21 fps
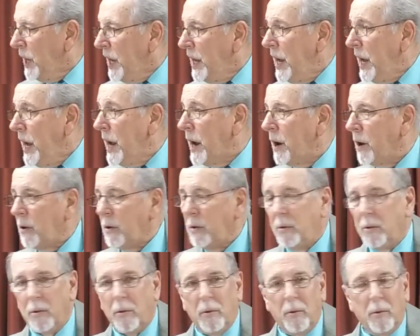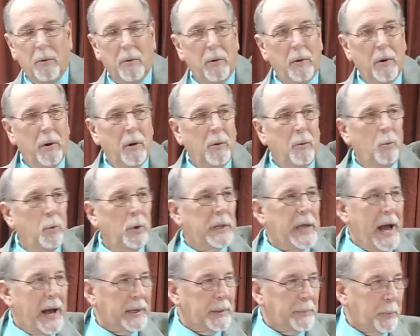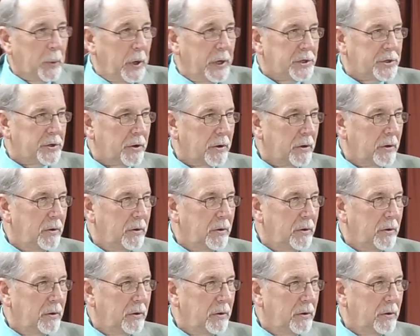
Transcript: hear without a preacher?